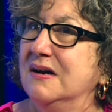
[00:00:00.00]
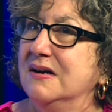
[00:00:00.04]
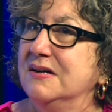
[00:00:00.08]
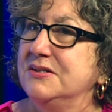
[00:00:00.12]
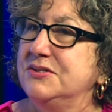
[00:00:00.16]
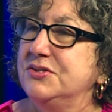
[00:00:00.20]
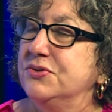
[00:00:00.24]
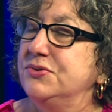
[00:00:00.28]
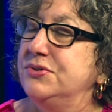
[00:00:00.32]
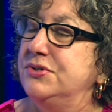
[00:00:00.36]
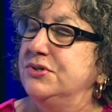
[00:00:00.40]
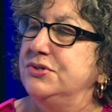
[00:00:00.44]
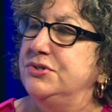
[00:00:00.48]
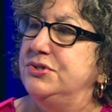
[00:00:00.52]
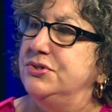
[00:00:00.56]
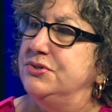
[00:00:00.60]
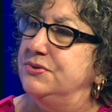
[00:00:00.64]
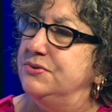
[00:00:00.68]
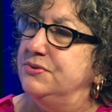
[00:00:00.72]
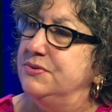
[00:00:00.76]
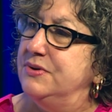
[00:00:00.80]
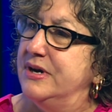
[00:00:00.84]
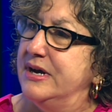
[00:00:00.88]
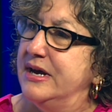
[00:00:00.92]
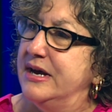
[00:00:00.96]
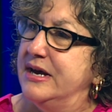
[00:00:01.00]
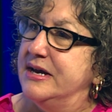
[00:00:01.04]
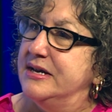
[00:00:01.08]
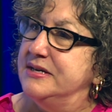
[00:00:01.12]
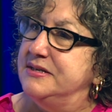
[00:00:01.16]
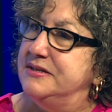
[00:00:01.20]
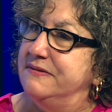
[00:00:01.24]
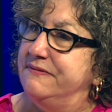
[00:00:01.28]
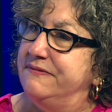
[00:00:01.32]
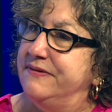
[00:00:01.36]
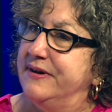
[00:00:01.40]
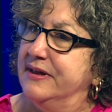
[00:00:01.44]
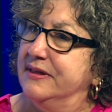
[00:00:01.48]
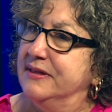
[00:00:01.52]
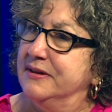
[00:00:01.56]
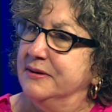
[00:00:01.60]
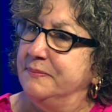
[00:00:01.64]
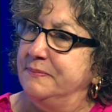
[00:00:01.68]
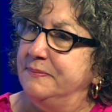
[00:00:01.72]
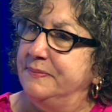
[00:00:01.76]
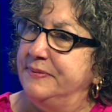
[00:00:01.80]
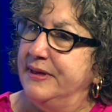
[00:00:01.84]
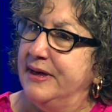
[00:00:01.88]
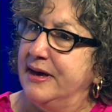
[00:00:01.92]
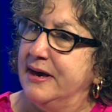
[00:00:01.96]
So did you
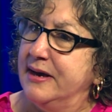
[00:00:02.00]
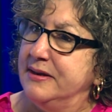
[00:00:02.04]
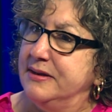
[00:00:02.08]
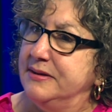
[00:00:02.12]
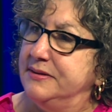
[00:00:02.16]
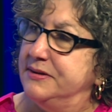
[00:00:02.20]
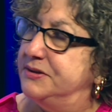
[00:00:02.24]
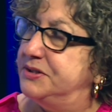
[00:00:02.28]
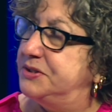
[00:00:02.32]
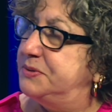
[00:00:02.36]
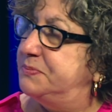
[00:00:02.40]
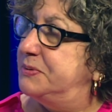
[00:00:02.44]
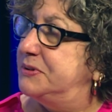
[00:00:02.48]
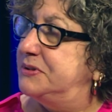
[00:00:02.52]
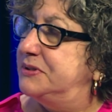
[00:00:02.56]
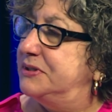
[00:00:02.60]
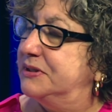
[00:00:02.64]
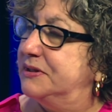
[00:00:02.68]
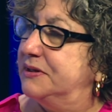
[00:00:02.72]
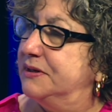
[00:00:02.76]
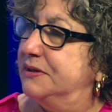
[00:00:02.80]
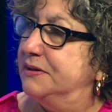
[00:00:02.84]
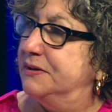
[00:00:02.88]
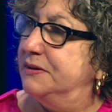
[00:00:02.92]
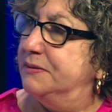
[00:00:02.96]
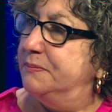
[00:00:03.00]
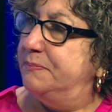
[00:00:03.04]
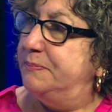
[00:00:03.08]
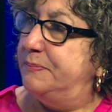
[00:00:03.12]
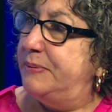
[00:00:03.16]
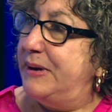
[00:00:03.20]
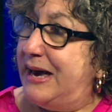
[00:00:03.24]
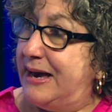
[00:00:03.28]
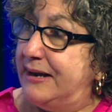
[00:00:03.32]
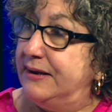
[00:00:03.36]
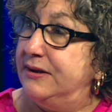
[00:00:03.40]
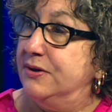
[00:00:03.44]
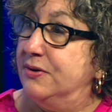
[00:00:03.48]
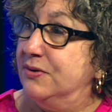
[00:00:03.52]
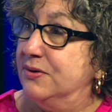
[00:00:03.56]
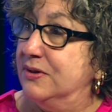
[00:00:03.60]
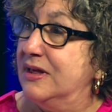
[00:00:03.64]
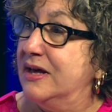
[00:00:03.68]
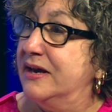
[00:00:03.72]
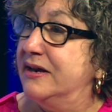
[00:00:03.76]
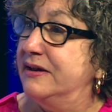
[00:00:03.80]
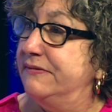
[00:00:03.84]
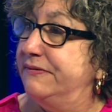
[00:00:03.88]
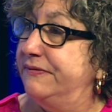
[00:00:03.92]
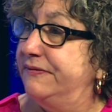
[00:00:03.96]
develop this particular Patio
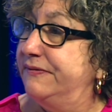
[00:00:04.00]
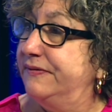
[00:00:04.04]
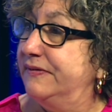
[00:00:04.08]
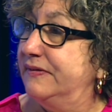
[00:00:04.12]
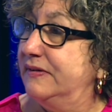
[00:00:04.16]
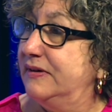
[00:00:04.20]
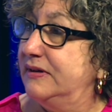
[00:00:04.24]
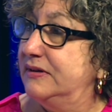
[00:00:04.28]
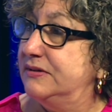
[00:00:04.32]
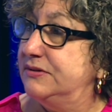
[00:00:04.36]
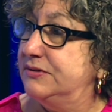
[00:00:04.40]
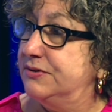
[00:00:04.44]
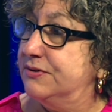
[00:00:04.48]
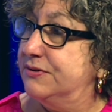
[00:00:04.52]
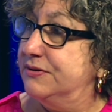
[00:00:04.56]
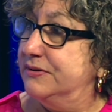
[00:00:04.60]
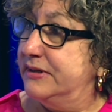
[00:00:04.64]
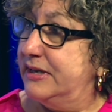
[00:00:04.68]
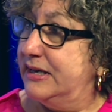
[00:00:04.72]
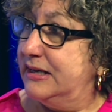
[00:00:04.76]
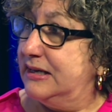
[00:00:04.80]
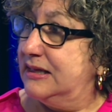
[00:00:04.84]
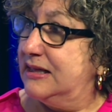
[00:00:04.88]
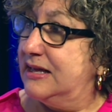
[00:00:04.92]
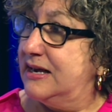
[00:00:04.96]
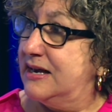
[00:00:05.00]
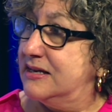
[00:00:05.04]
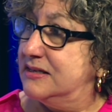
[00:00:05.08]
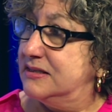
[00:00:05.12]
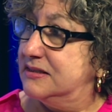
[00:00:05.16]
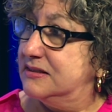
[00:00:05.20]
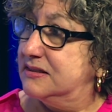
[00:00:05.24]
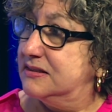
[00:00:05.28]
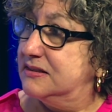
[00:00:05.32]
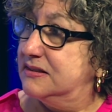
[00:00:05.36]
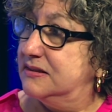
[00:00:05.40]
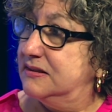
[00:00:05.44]
Life during that class?